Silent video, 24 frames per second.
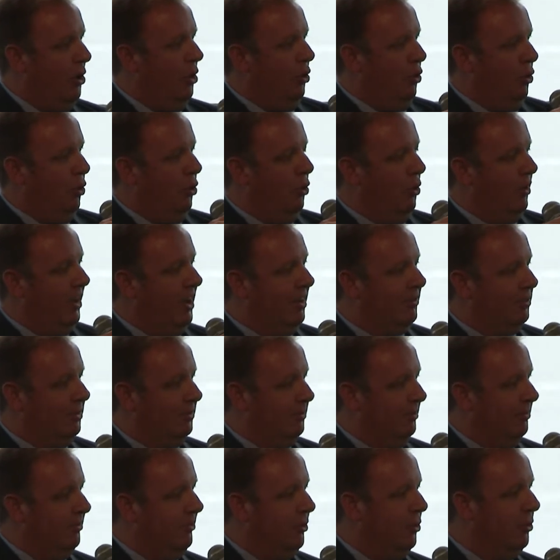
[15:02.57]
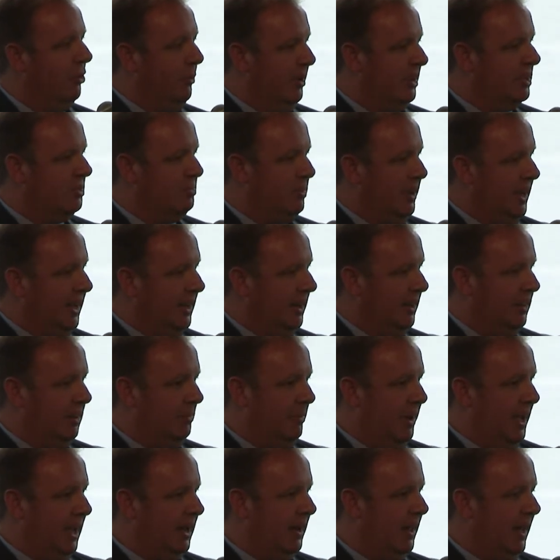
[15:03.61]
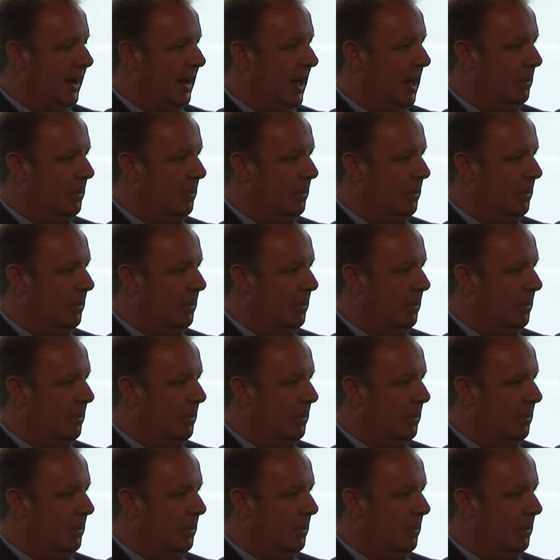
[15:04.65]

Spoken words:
or even further expanding the mandate